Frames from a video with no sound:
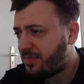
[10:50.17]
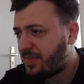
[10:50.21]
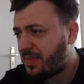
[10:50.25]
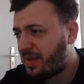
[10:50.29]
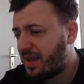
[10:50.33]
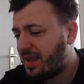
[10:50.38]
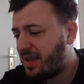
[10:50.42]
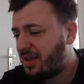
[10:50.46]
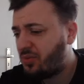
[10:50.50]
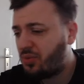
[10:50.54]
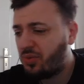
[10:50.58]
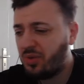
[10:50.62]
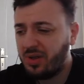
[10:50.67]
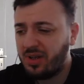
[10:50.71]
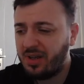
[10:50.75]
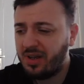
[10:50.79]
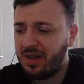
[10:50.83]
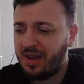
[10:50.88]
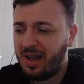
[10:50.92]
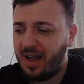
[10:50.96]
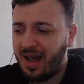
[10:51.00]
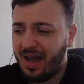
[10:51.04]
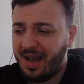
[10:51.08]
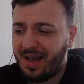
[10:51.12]
It
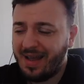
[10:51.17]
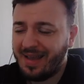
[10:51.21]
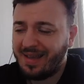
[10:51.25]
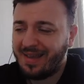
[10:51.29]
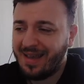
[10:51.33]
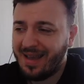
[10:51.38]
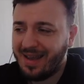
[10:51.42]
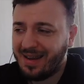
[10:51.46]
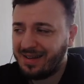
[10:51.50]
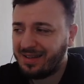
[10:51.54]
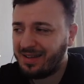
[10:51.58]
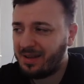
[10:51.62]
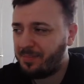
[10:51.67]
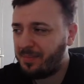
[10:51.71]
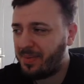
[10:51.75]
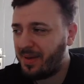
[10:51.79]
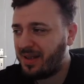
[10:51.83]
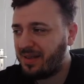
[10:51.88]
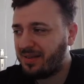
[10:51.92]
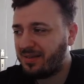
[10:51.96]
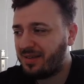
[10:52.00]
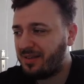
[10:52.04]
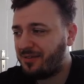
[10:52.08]
will again depend